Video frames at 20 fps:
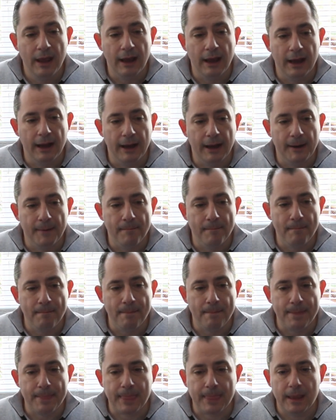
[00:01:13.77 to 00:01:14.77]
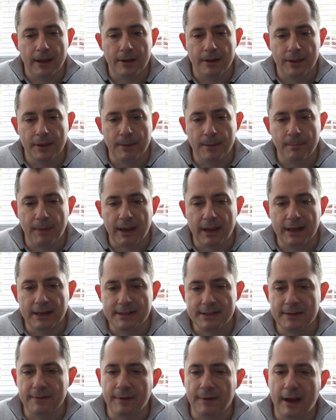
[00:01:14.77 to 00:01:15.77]
The
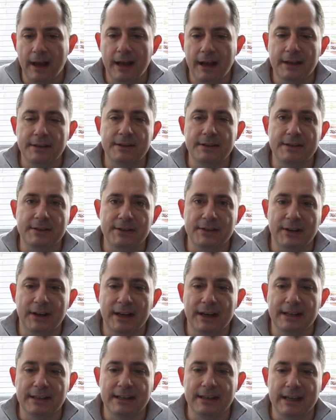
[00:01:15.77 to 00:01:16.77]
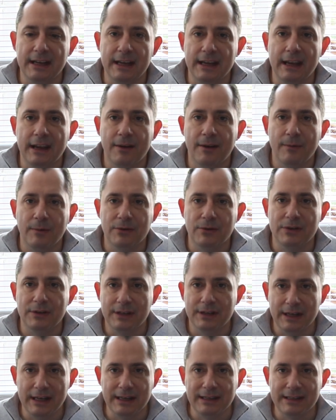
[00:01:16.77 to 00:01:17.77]
Percussive Art Society, which is
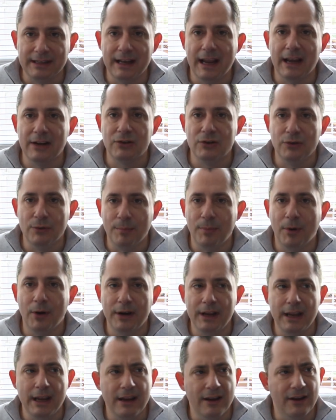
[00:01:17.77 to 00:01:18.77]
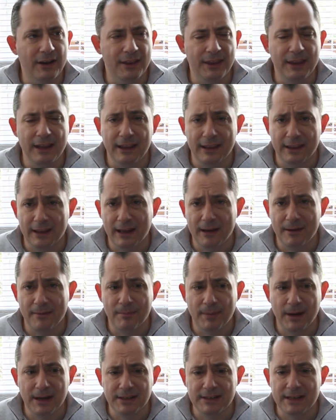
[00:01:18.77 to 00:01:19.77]
an international body, I think they're
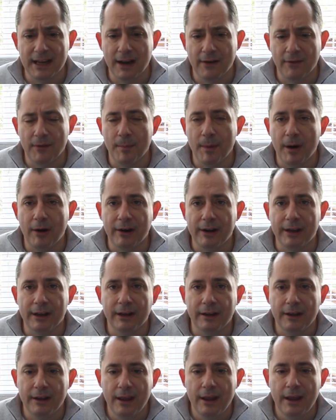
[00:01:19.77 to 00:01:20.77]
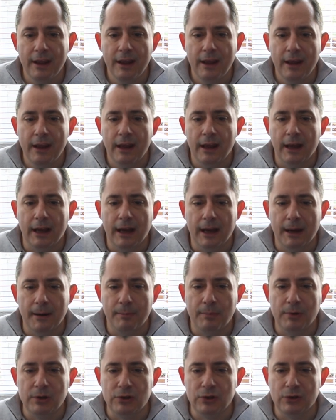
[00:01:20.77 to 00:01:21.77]
based out of America,
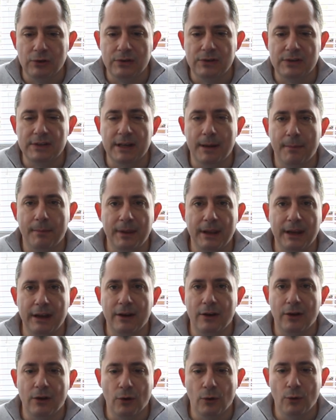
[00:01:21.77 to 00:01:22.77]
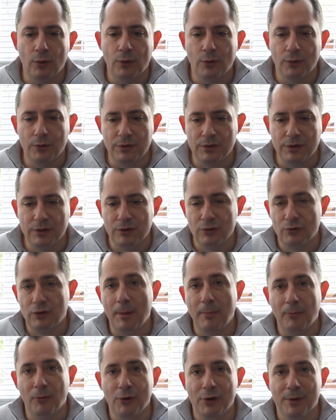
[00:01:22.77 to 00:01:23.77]
produce something called
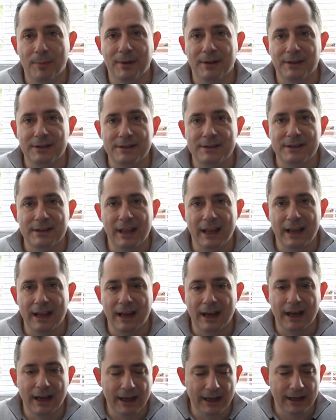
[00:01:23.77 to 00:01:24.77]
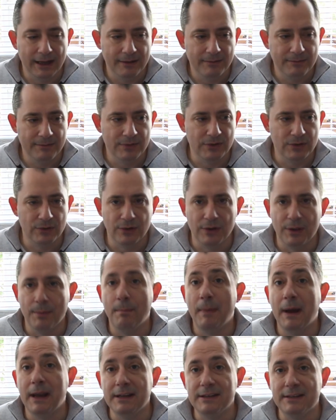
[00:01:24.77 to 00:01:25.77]
drum rudiments. They are sort of the
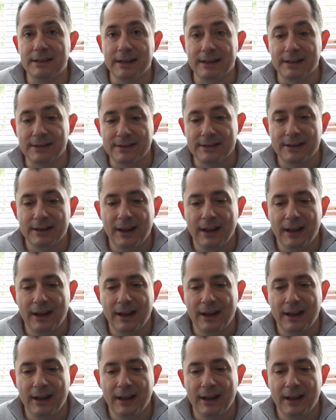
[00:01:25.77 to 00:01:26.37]
basics